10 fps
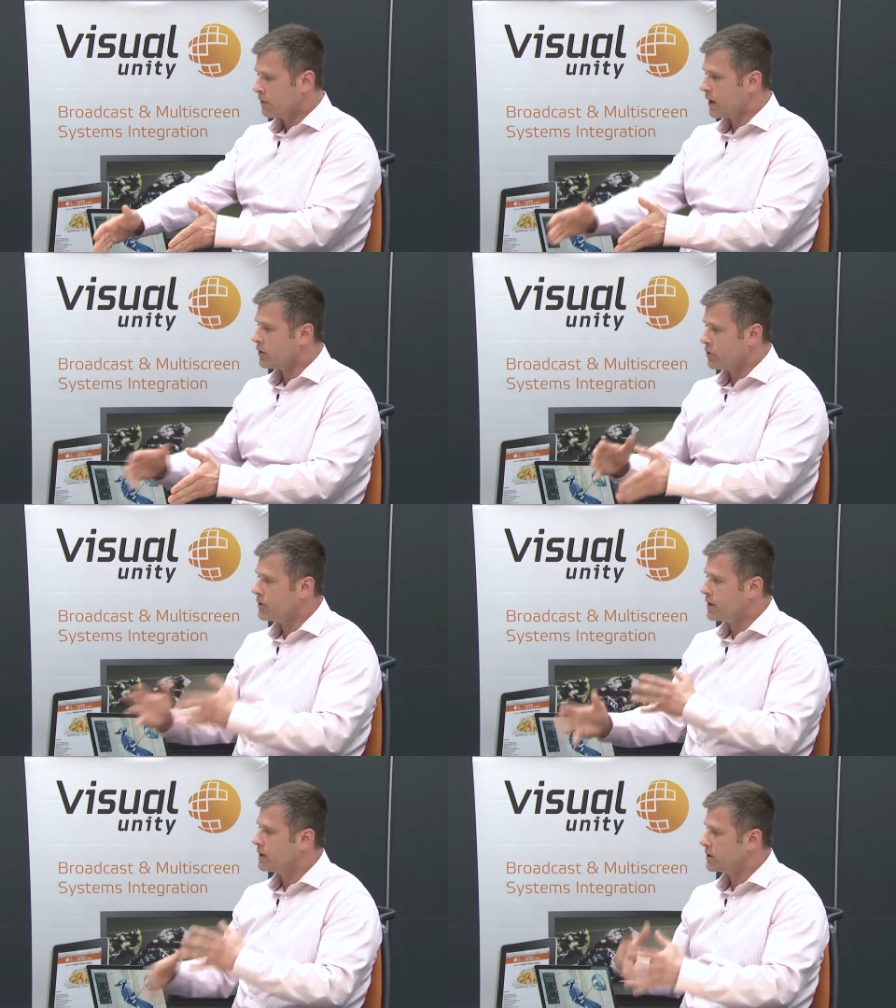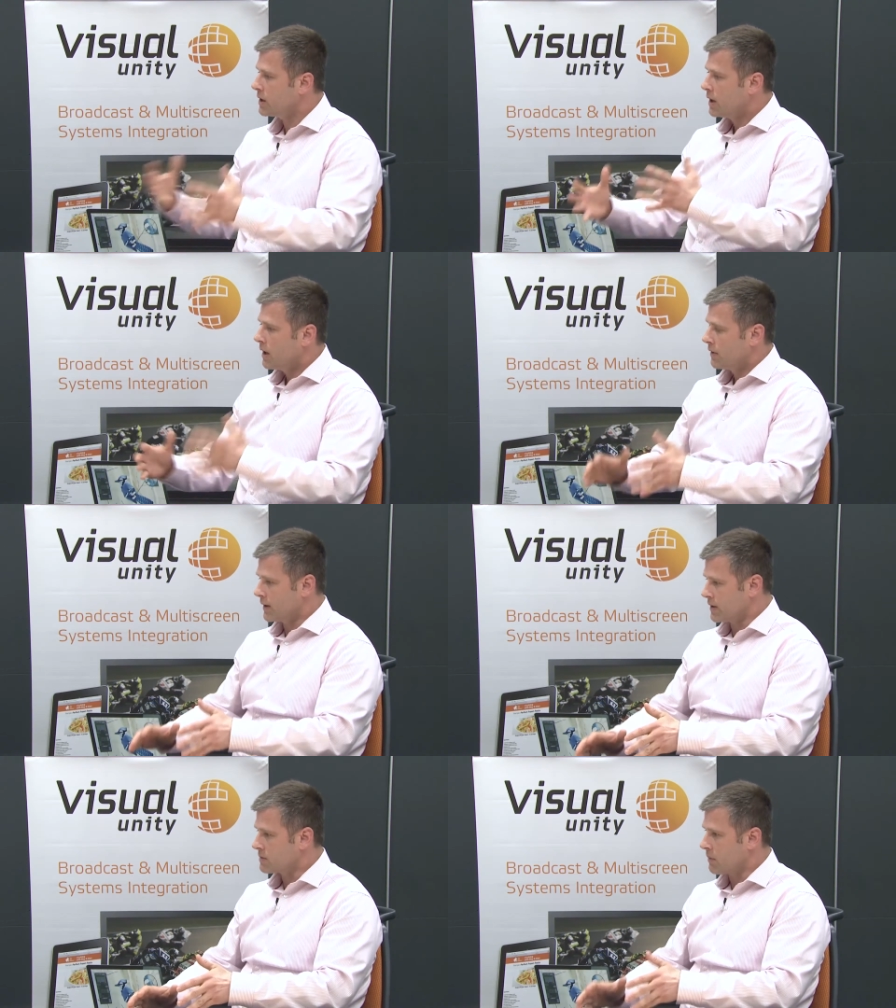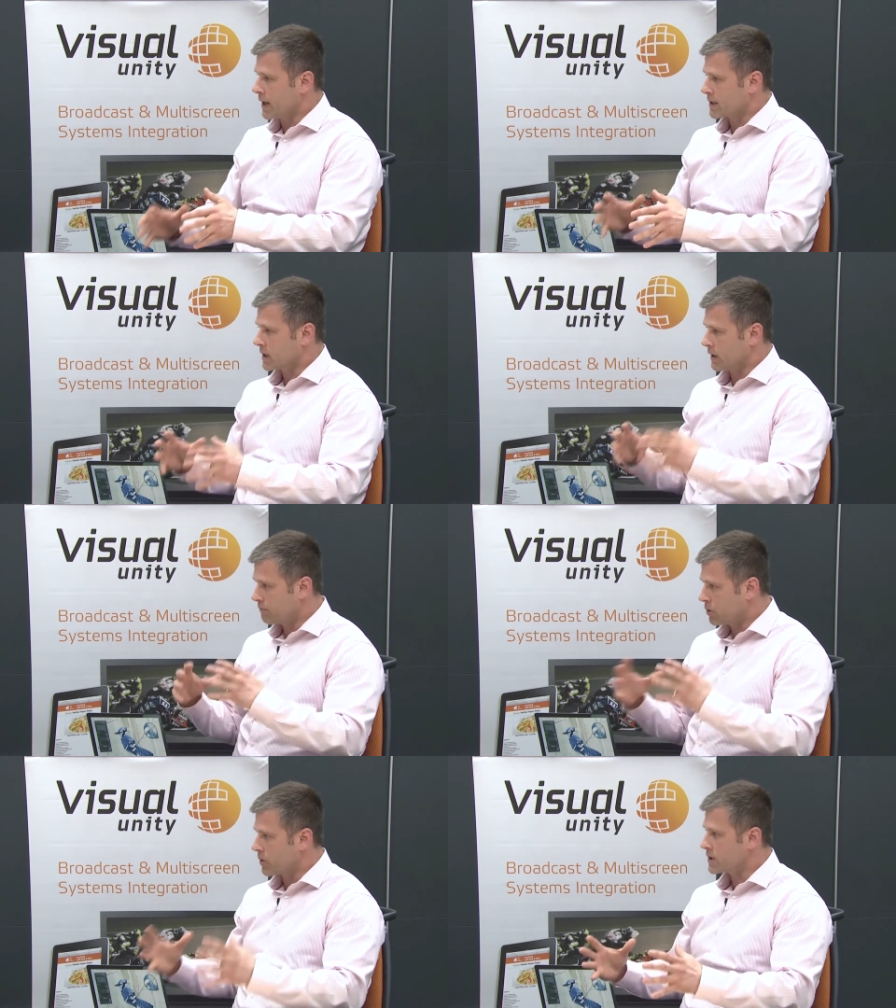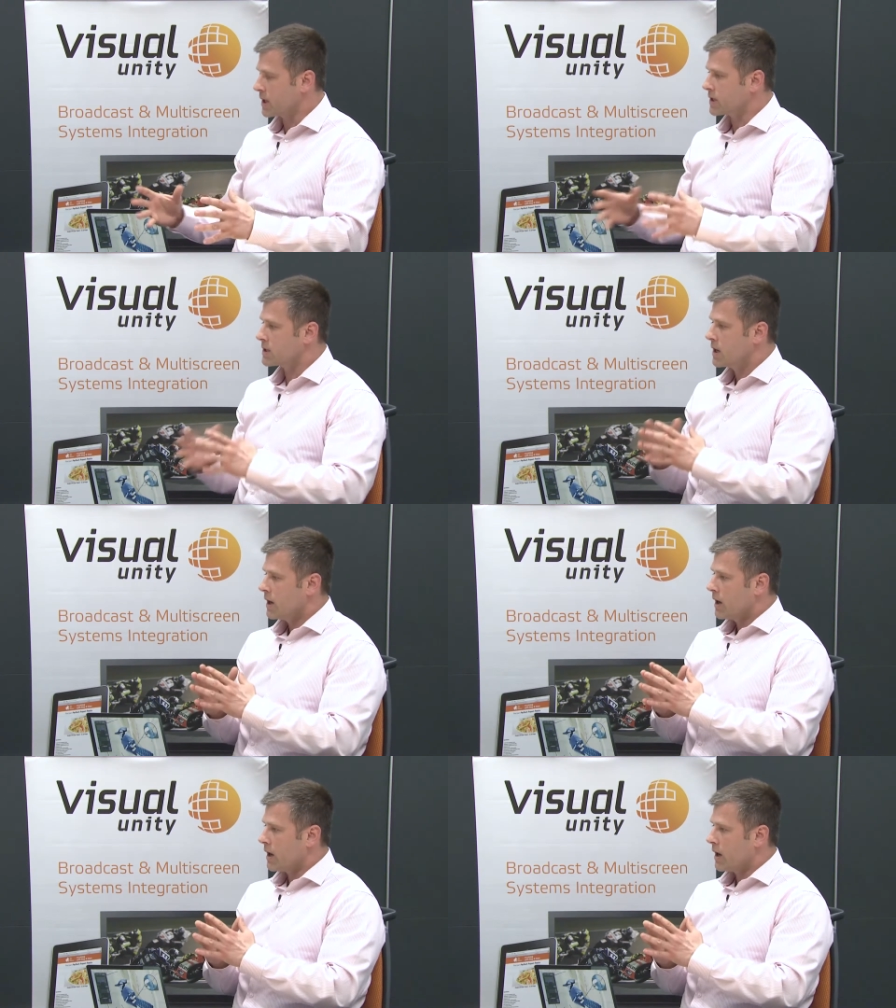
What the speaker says: then you need this mindset of process